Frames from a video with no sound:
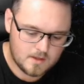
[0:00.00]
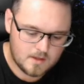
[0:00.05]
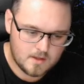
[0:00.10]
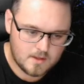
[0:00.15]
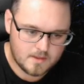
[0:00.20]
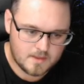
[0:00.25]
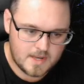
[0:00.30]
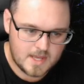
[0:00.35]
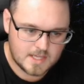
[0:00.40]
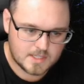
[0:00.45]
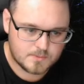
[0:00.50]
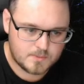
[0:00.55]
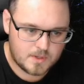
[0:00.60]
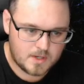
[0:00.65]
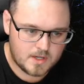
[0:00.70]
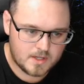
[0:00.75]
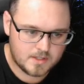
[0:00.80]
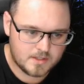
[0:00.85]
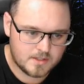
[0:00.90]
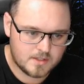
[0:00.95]
The next
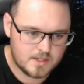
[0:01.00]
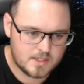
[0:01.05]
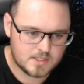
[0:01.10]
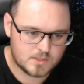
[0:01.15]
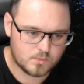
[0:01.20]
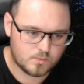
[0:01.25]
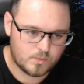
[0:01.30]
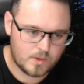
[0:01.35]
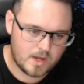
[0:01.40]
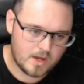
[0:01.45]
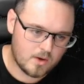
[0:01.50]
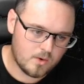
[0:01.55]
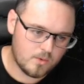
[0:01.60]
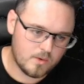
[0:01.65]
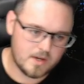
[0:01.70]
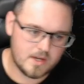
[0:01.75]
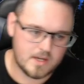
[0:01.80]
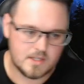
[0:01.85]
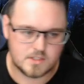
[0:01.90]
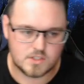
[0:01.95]
one as well
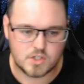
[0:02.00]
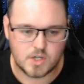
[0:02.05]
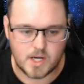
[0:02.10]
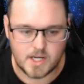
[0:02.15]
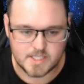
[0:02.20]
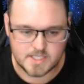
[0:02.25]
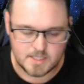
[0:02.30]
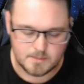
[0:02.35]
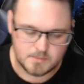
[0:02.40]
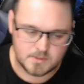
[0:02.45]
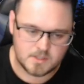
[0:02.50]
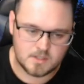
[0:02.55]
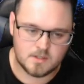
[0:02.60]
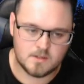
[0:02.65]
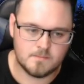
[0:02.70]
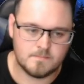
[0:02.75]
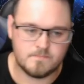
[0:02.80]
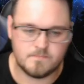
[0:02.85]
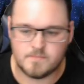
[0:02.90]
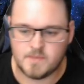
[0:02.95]
is Jai
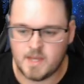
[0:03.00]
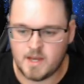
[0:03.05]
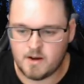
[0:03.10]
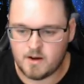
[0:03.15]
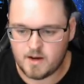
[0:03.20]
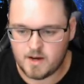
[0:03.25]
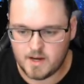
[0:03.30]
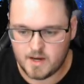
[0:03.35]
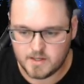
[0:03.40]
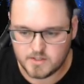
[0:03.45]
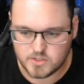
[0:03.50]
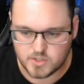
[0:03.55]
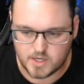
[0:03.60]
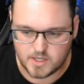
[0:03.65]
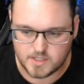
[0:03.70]
Simpkin. Now, I had Jai